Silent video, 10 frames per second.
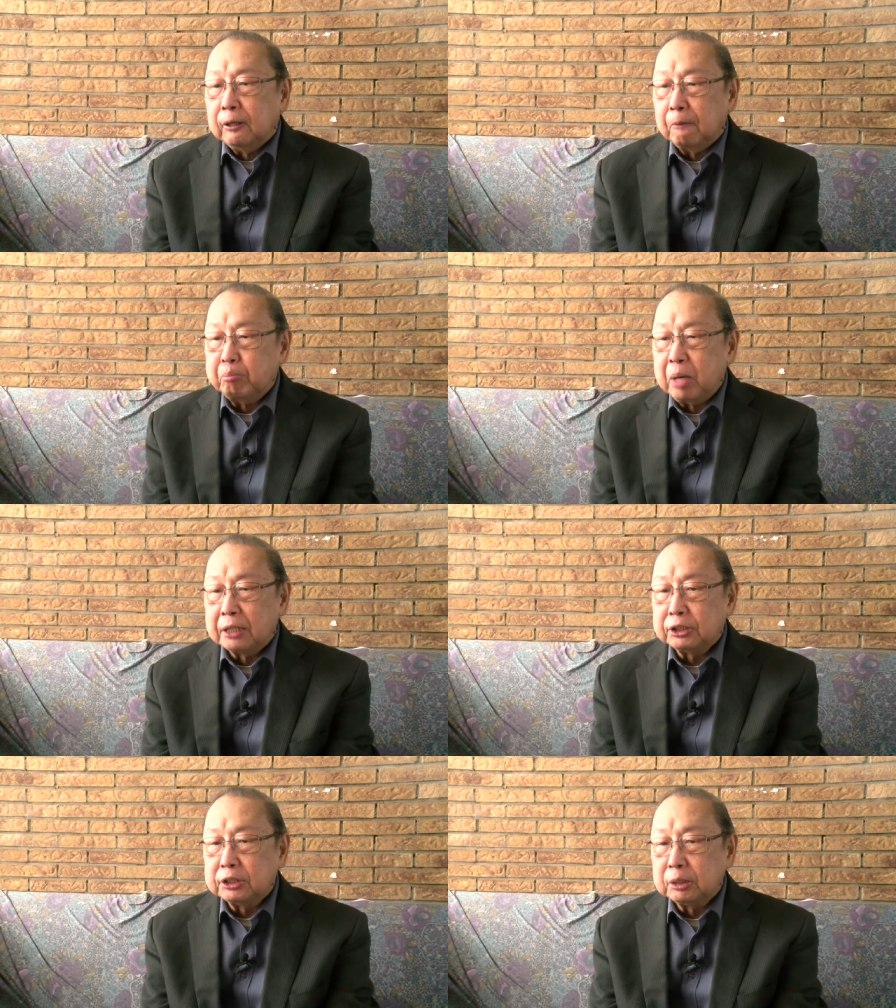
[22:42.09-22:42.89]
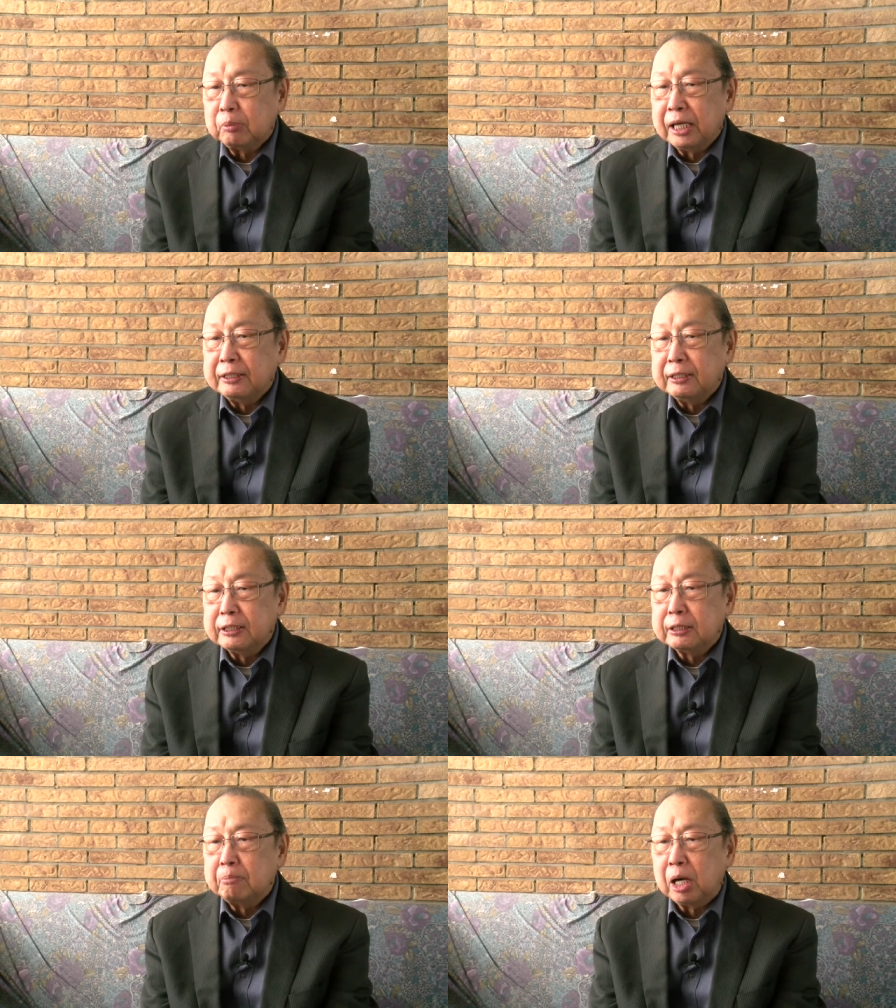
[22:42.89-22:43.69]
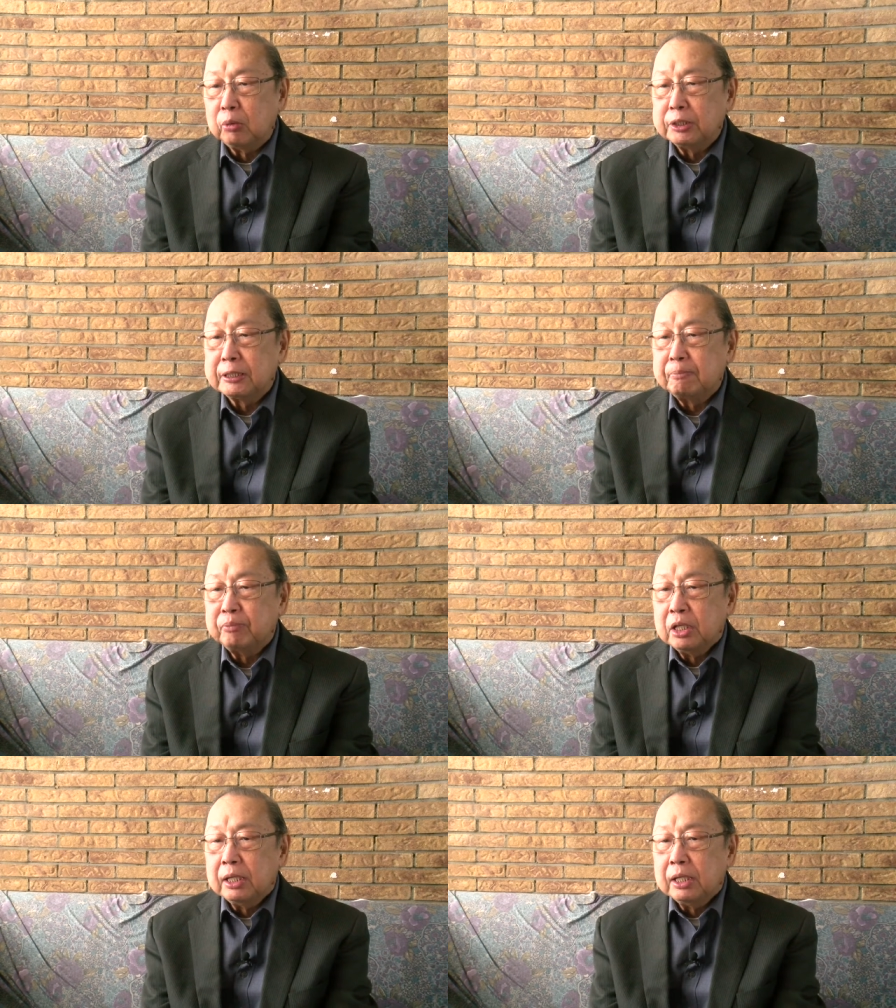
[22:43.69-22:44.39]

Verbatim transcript: of Marxism, Leninism, Maoism,